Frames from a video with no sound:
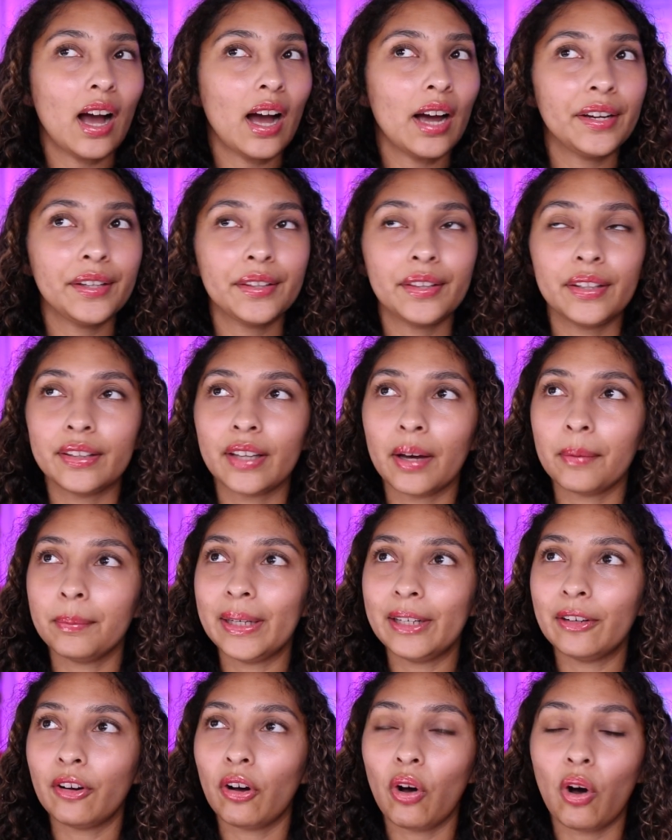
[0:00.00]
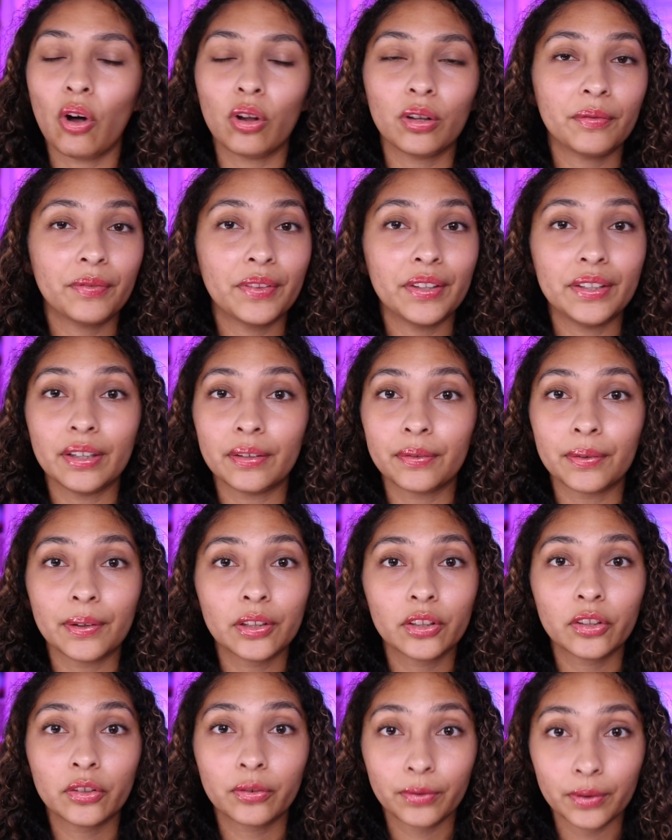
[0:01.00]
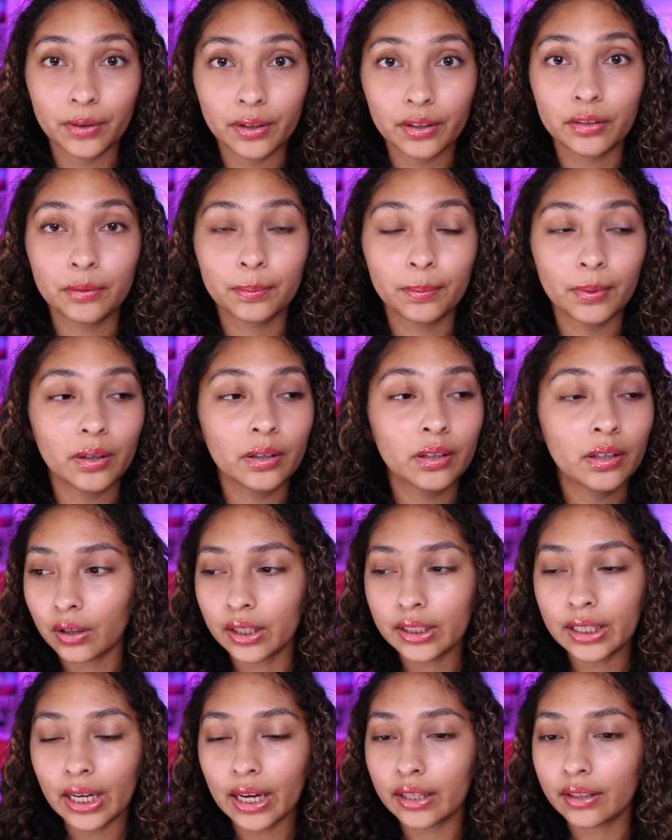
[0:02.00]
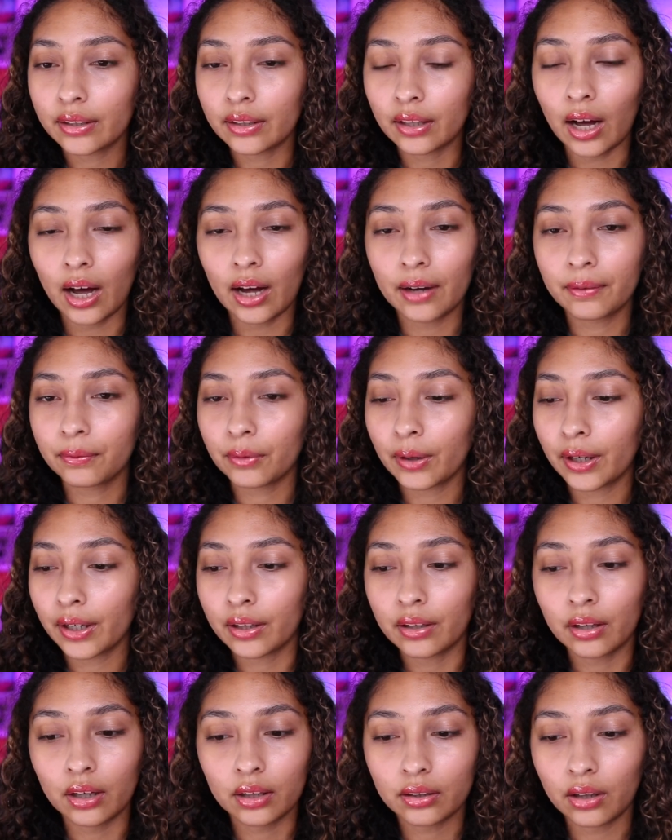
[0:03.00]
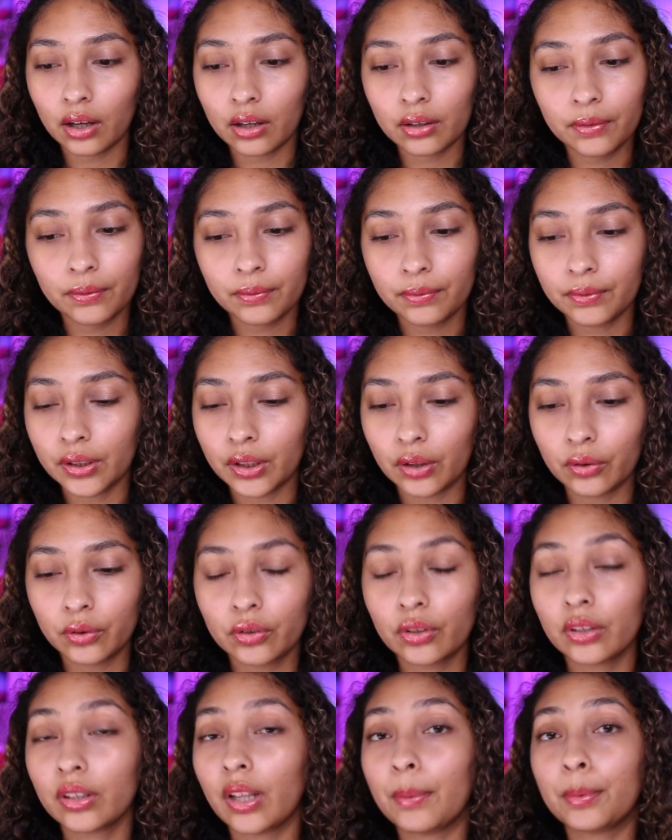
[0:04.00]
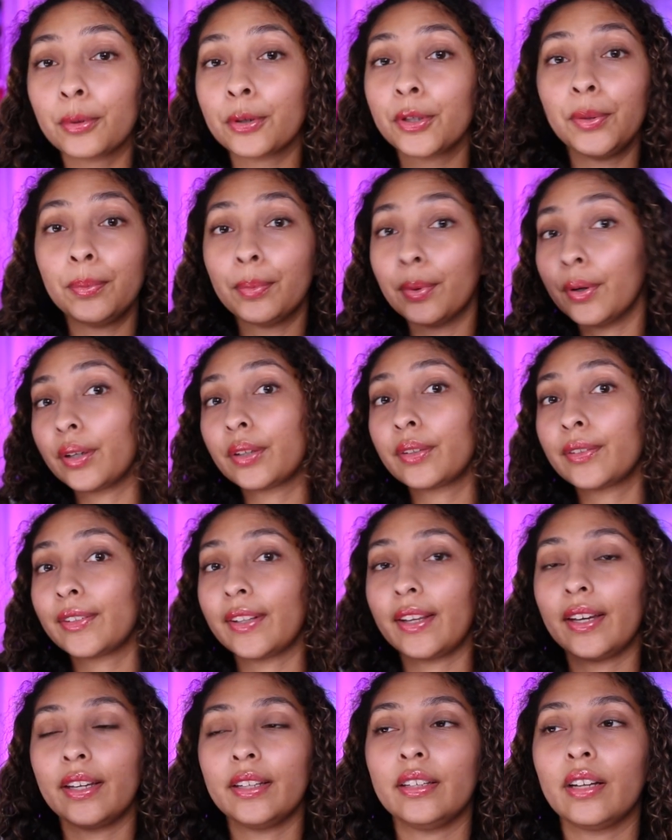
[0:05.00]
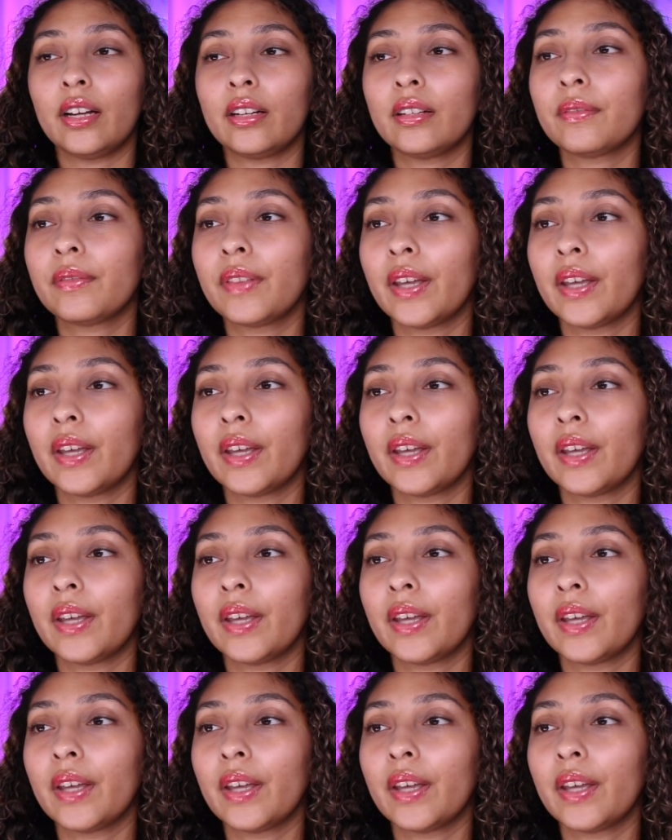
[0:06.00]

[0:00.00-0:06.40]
I think that made all of the difference for this book. Again, I've read a lot of, you know, celebrity books and none of